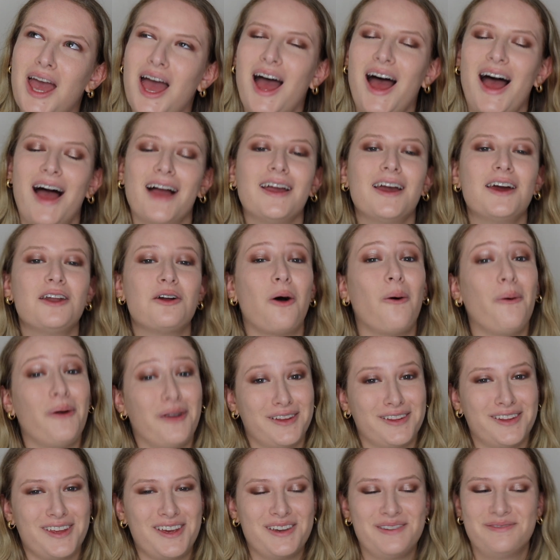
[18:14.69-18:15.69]
I get
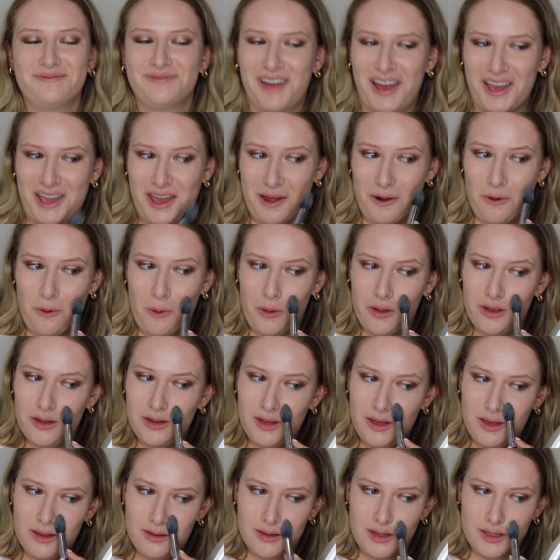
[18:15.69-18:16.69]
oily. I get
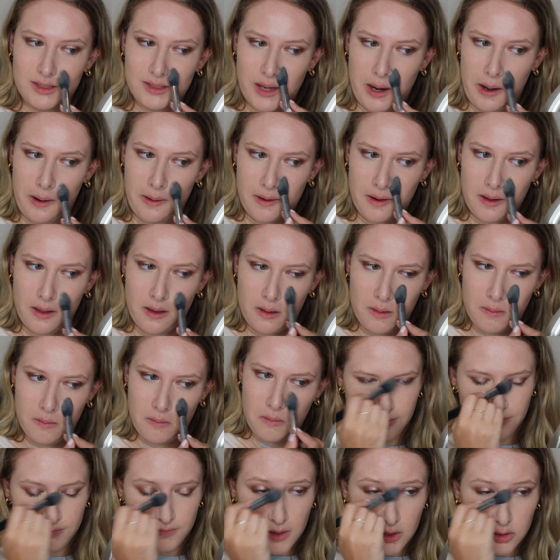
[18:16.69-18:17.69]
oily in this area.
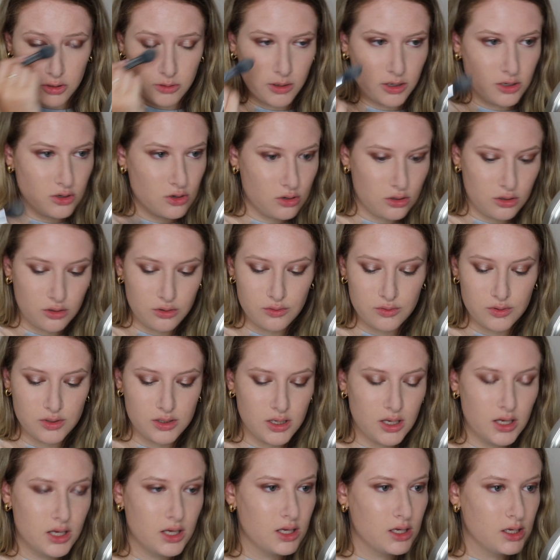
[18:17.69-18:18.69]
Powder my nose.
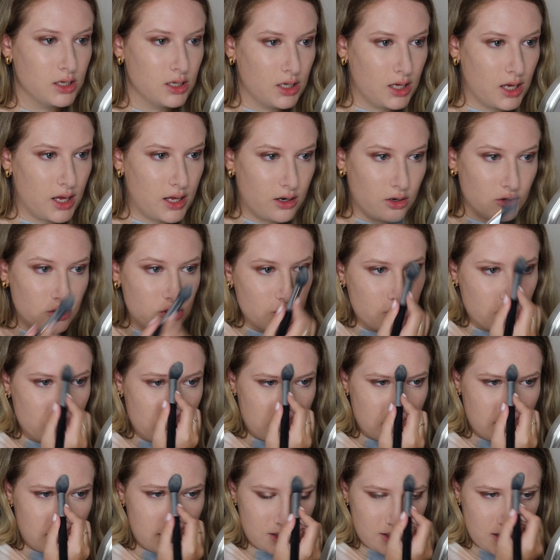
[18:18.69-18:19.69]
And I'll do just
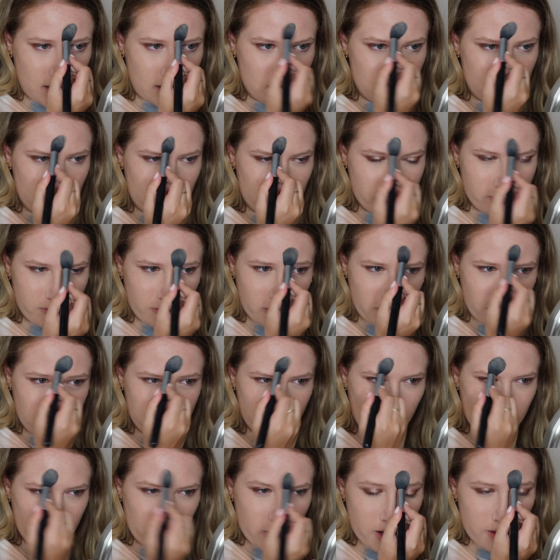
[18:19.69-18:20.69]
the center of my
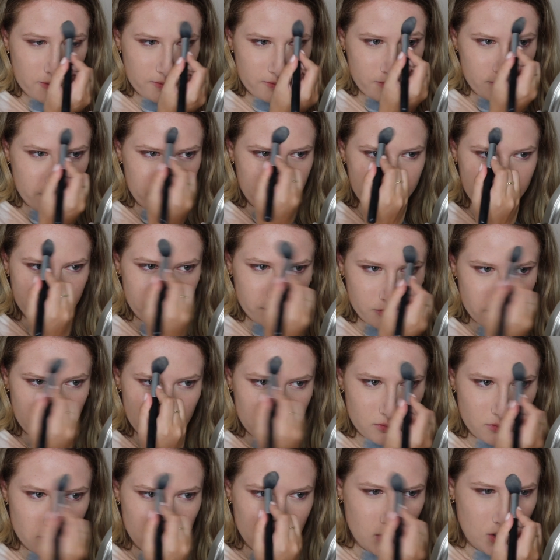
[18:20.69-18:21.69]
forehead.
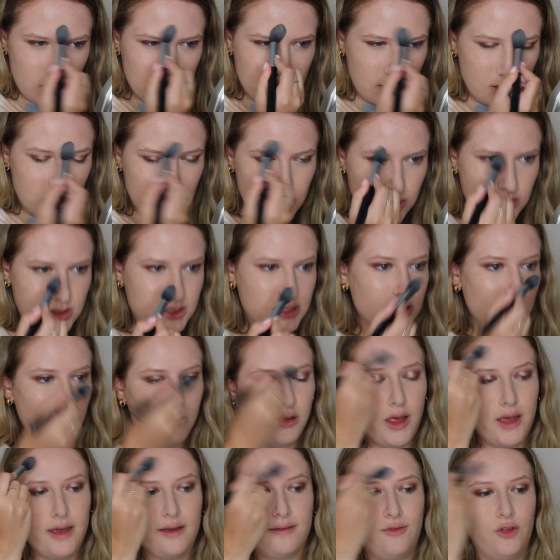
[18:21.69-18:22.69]
Because I do still
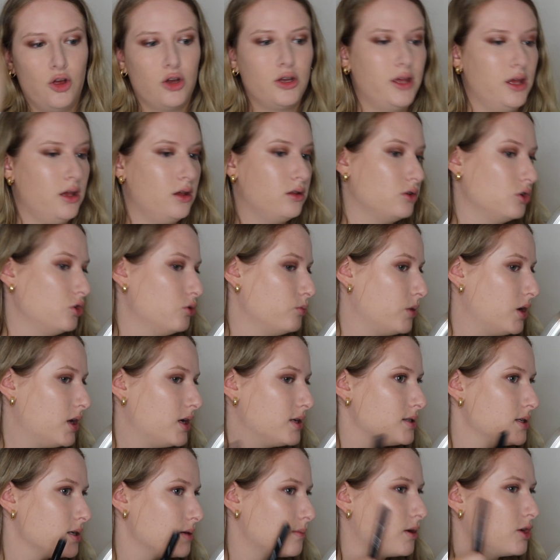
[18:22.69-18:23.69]
like looking
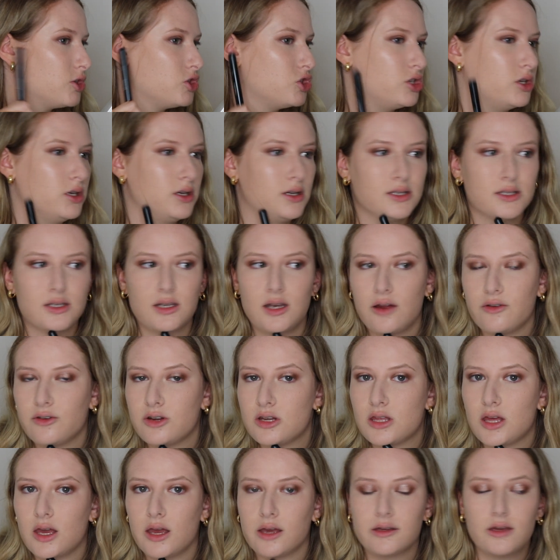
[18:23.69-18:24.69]
luminous, like my cheeks and
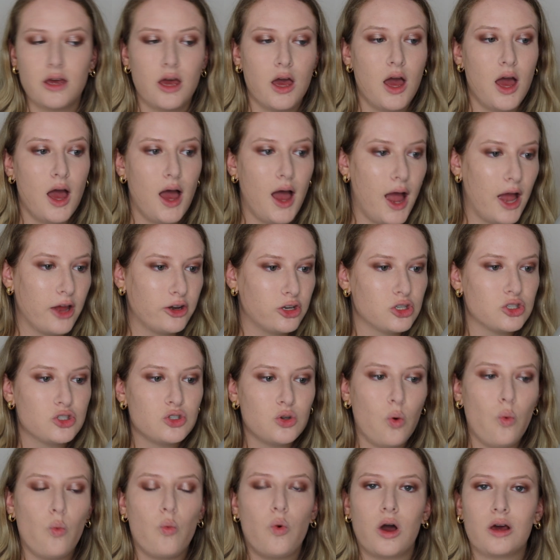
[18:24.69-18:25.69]
everything. I just
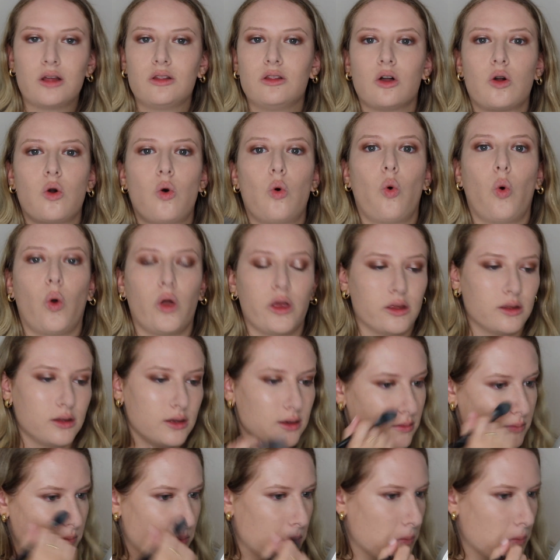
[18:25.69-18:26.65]
don't want to look oily.